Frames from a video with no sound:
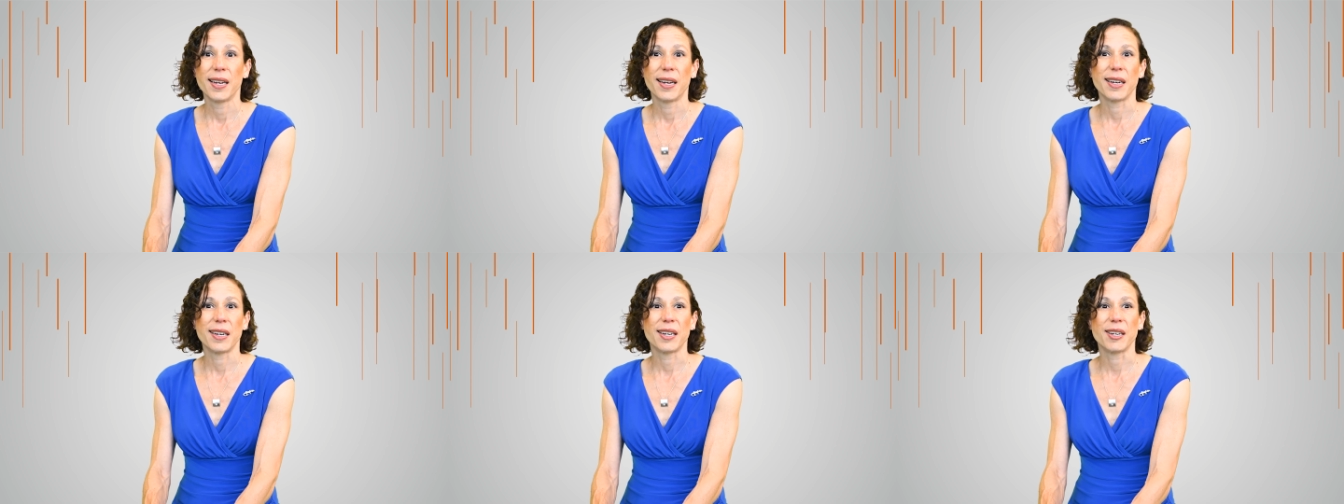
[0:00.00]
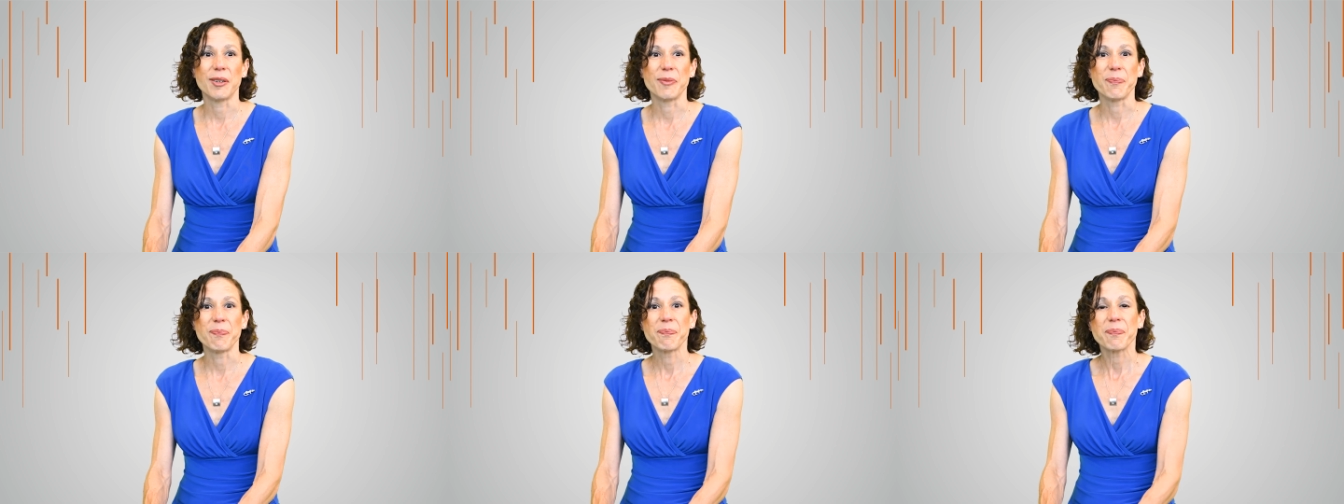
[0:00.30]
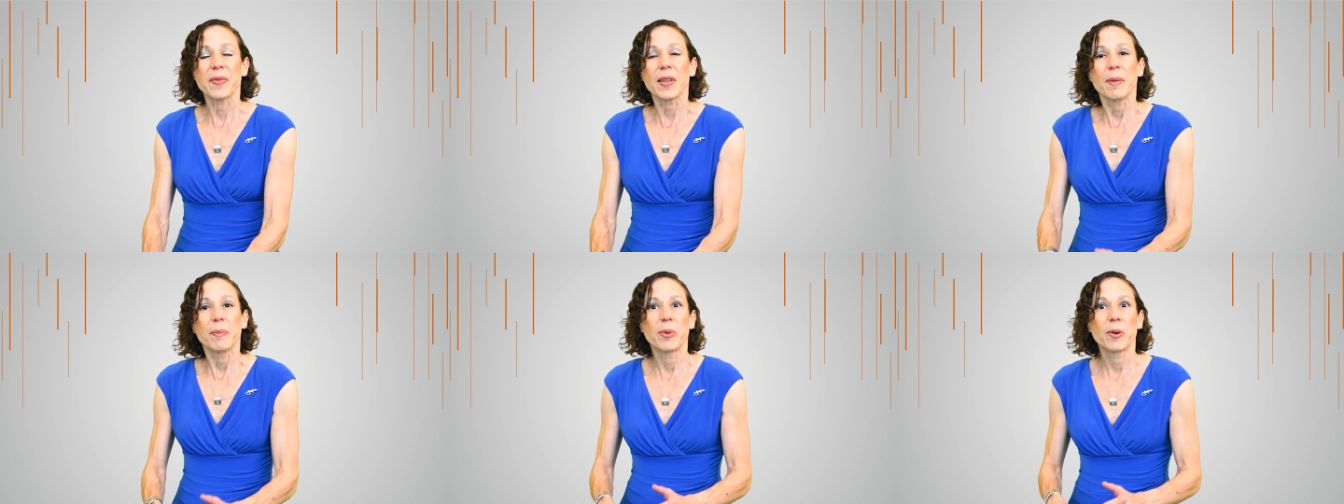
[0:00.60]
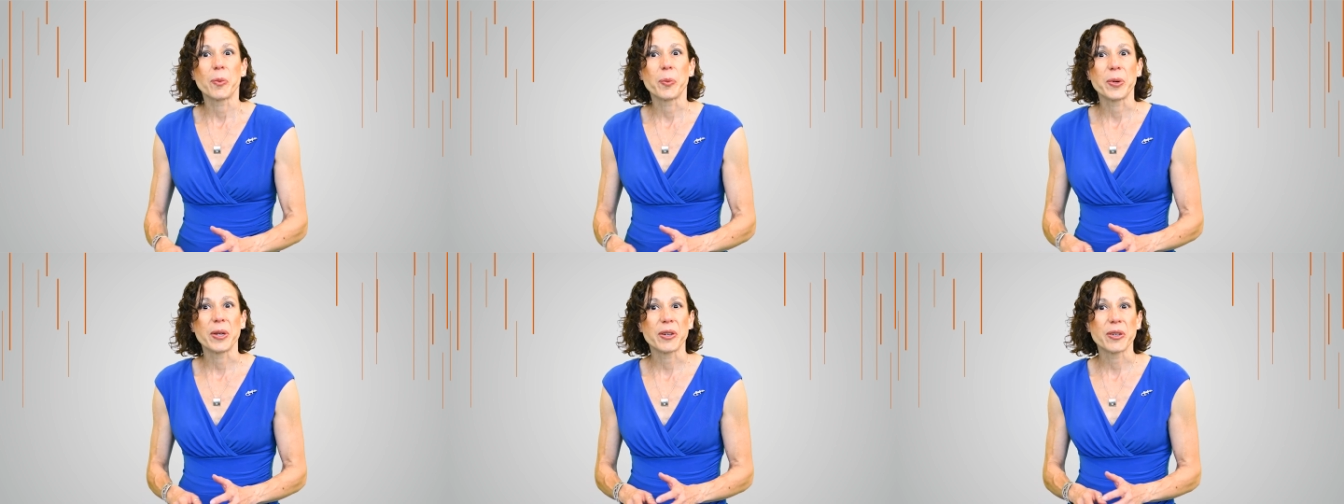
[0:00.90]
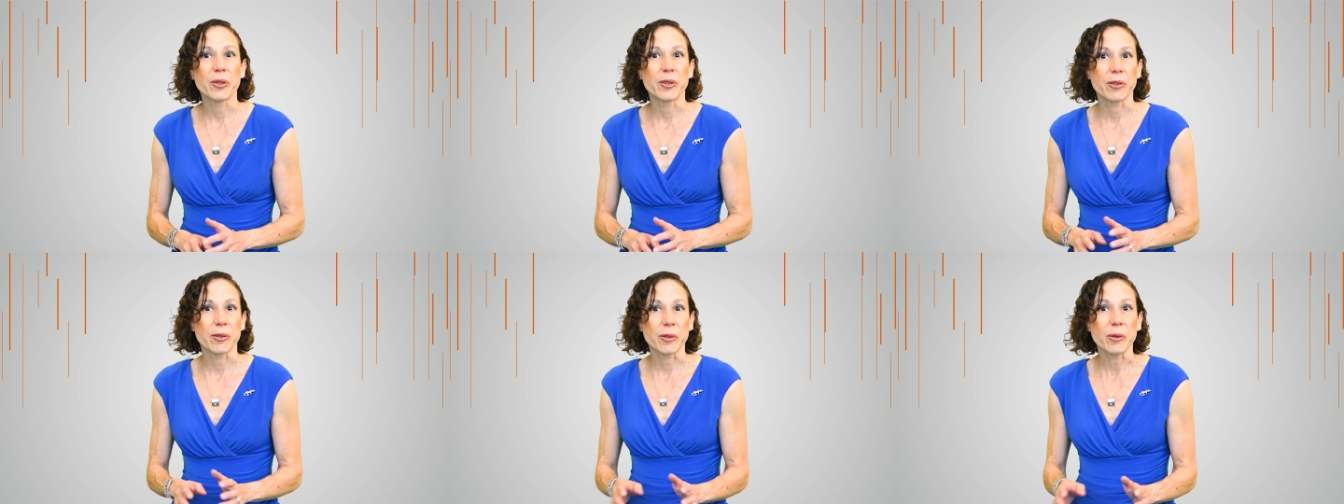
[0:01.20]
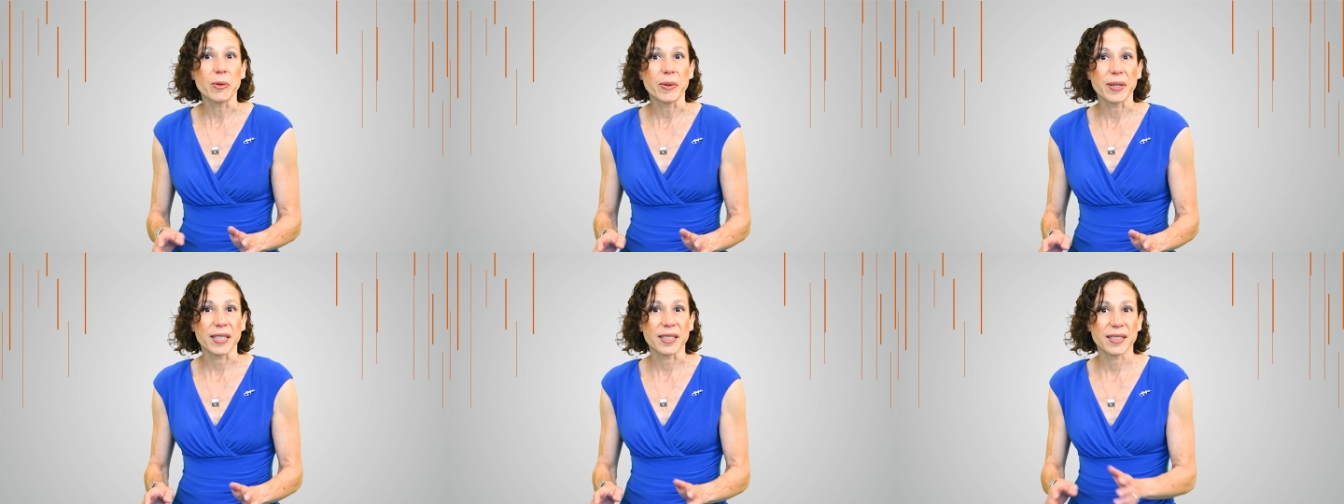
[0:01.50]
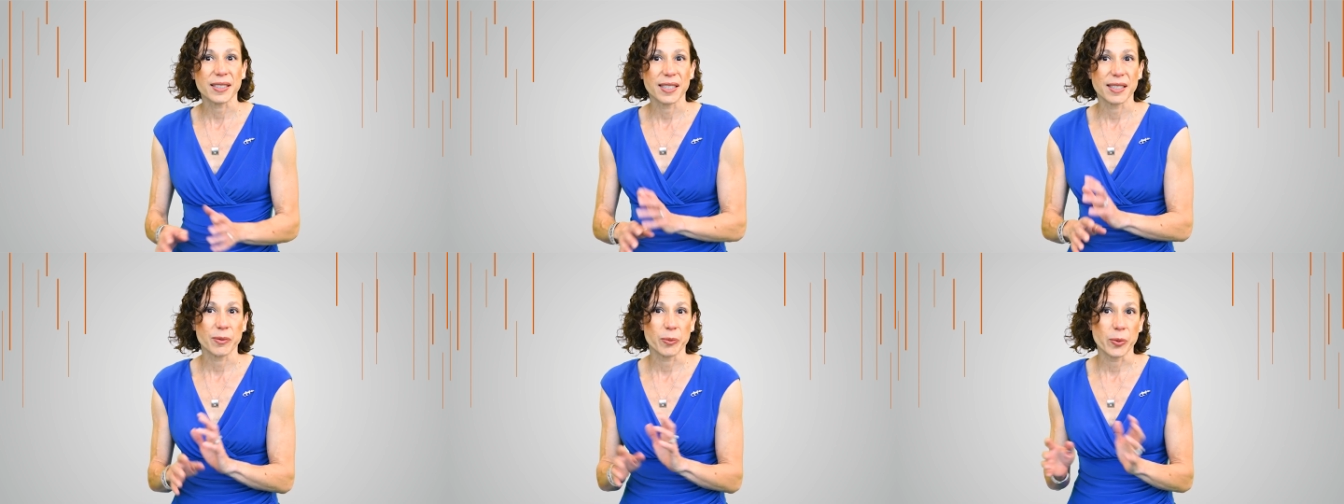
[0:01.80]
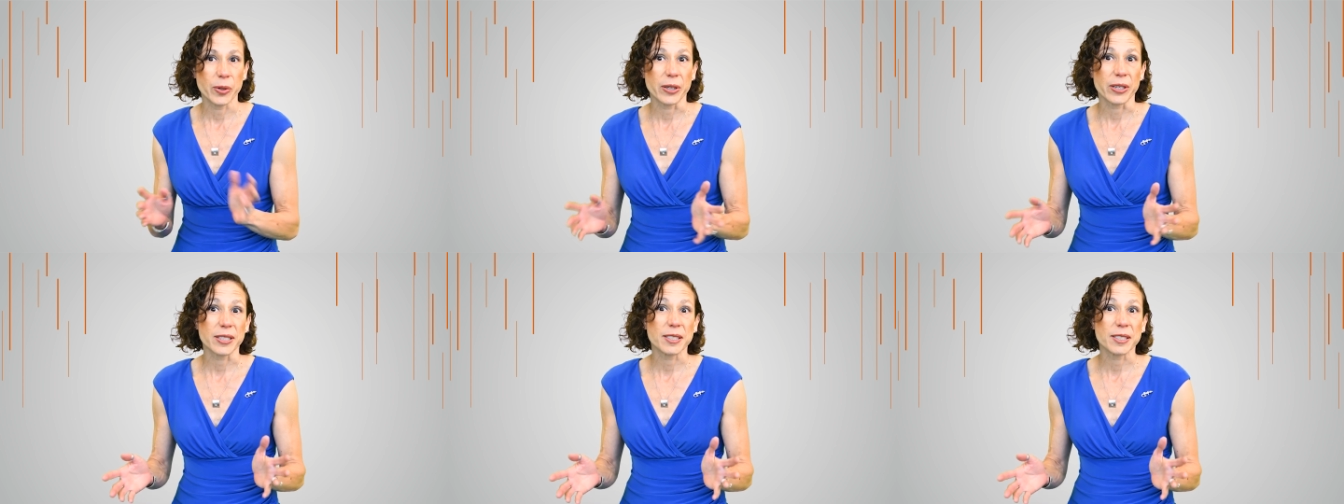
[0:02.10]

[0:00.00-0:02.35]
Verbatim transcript: Um, but we're growing and we're